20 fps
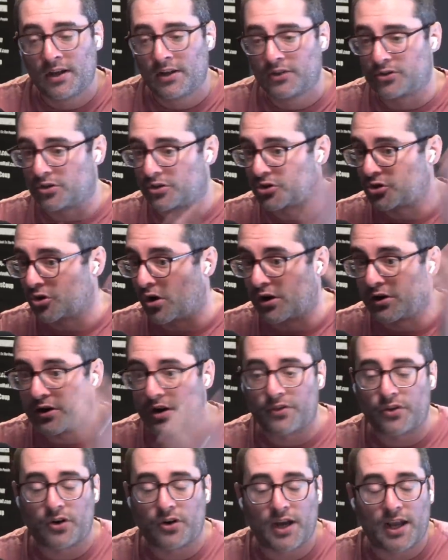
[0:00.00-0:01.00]
Just saw
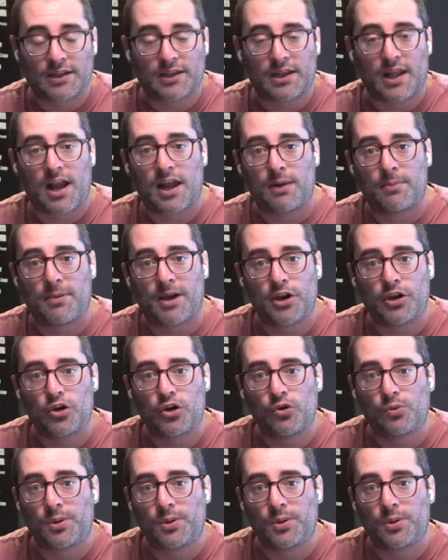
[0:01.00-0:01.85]
another headline about a